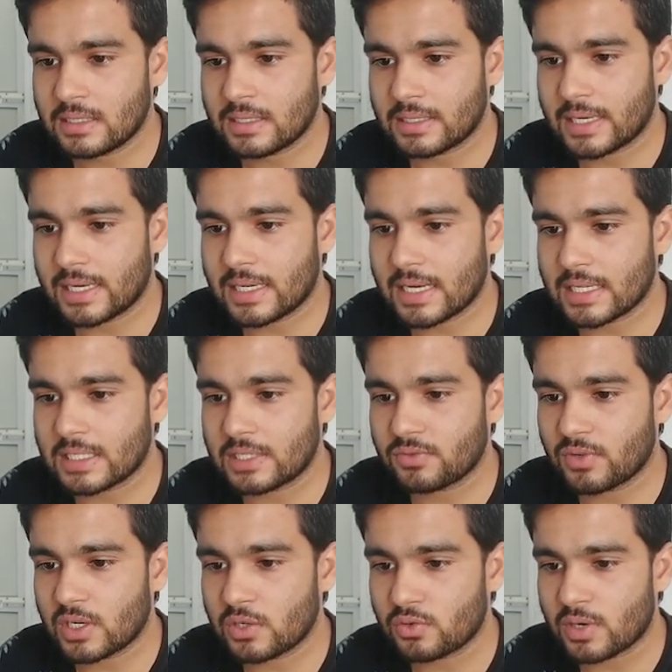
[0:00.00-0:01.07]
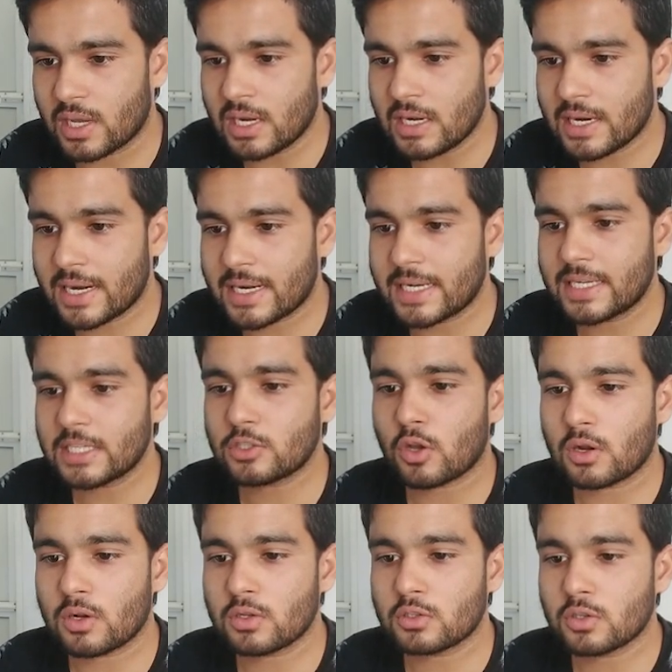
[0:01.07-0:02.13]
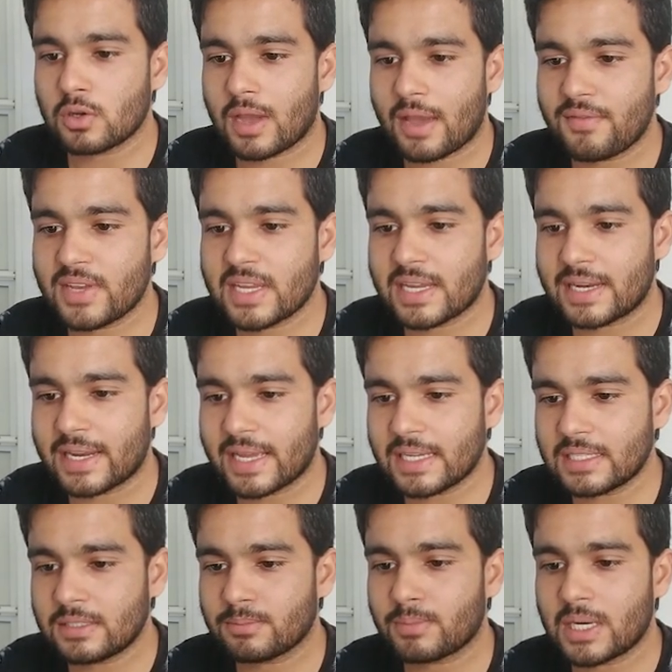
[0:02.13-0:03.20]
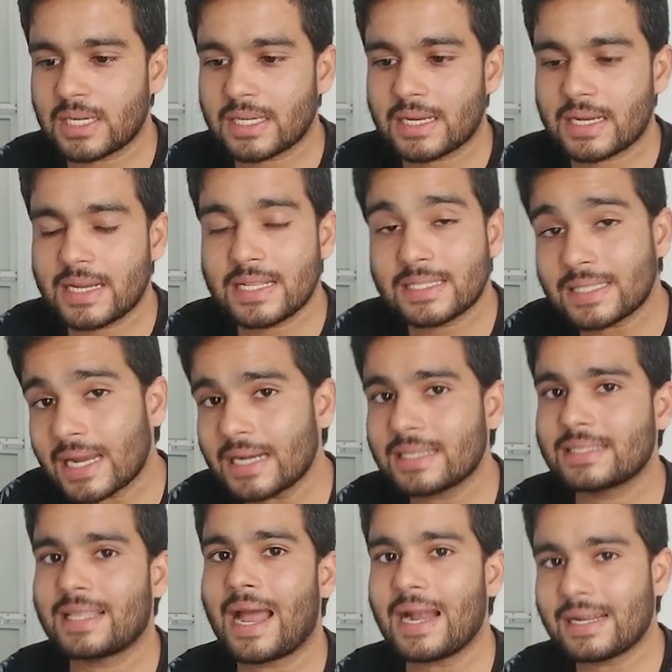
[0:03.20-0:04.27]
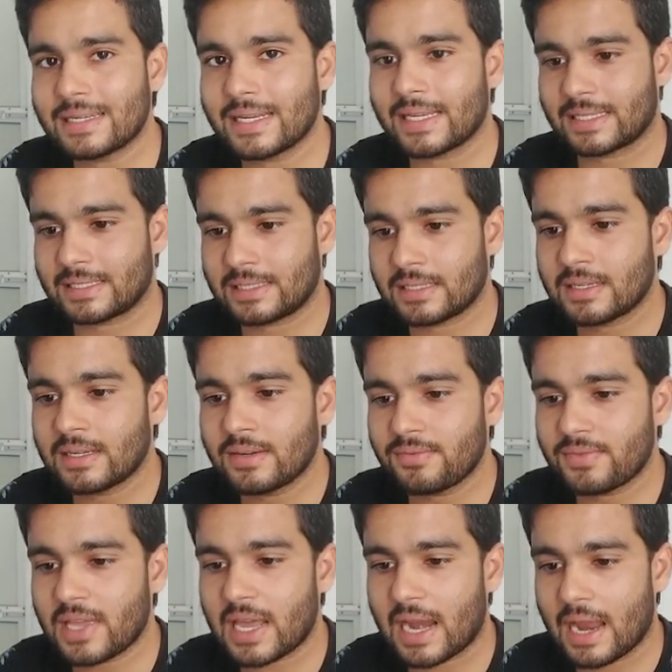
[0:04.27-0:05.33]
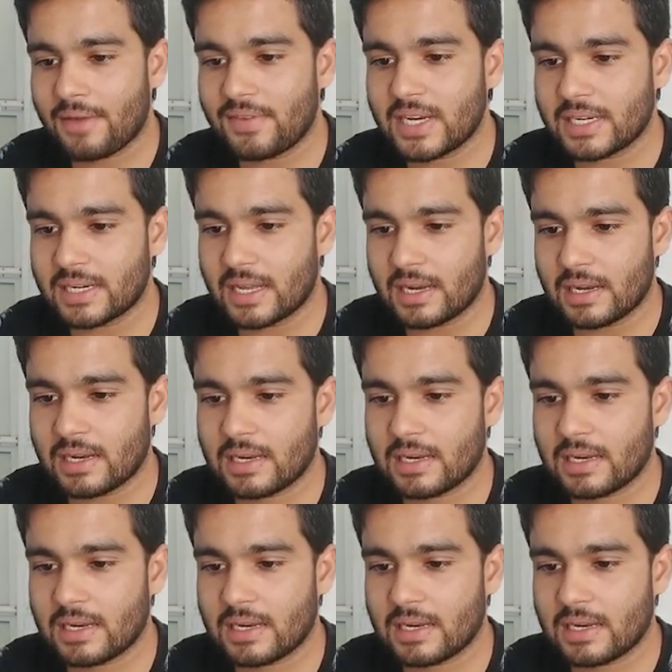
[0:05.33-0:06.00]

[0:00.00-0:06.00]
is equal to null, and it is also having a next, but inside that next we are having null,